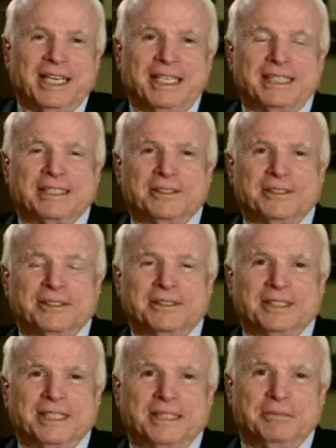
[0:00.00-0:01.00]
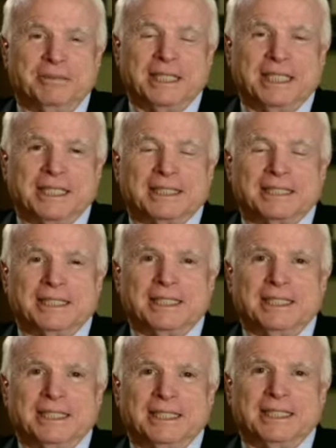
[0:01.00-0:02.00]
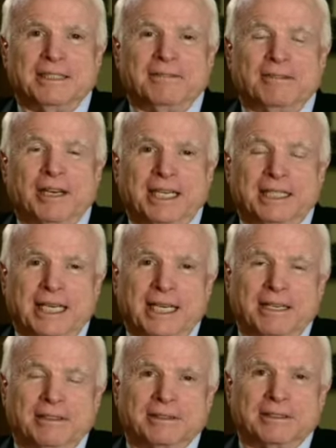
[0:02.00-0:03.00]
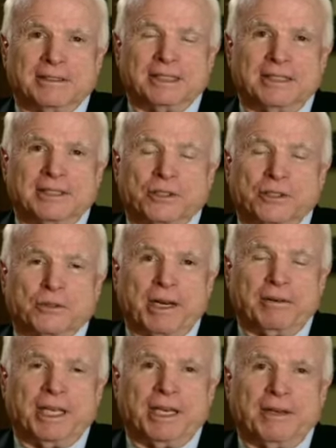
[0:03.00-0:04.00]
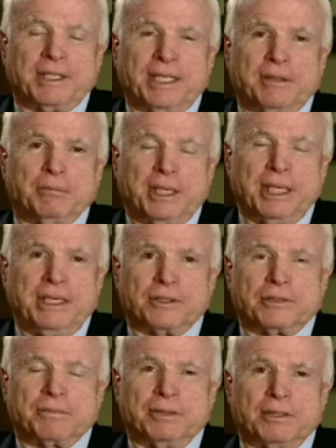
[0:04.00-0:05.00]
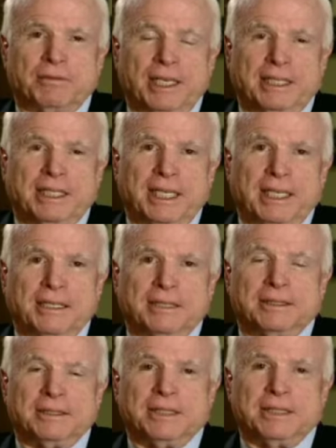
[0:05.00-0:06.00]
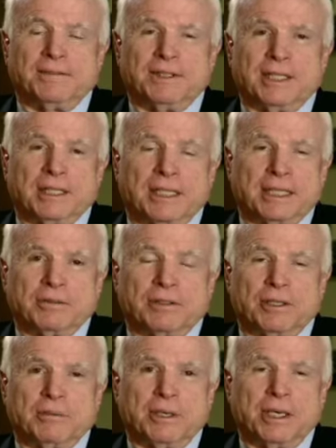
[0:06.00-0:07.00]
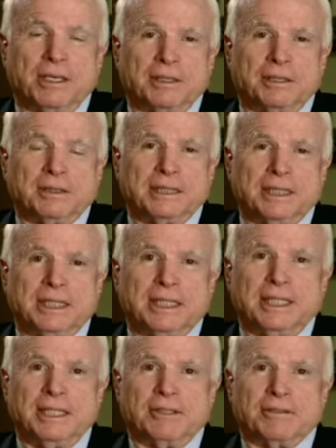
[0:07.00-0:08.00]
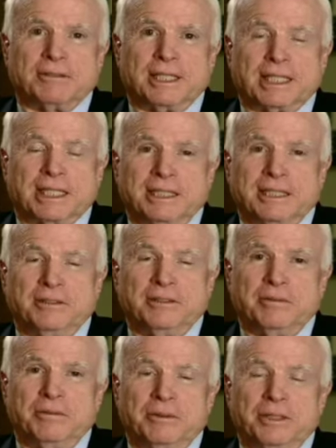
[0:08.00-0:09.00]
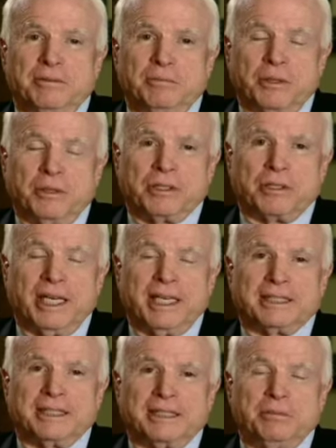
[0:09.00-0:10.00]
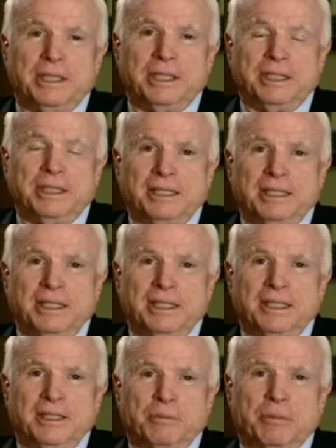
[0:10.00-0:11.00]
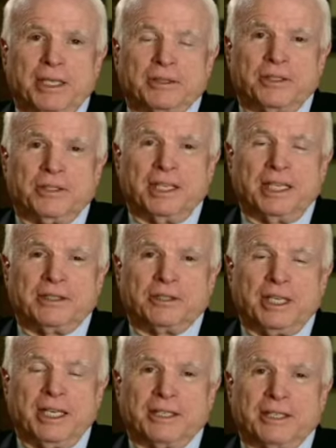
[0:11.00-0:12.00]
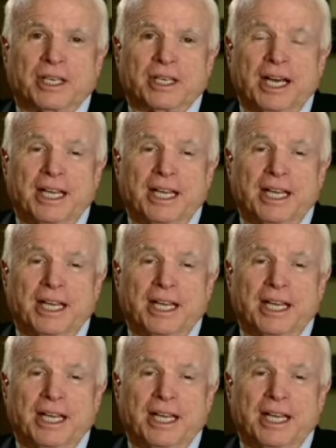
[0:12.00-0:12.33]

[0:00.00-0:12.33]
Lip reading: hate to admit it, that right now, this is why we have campaigns, but right now, if the election were tomorrow, Hillary Clinton would most likely be the president of the United States.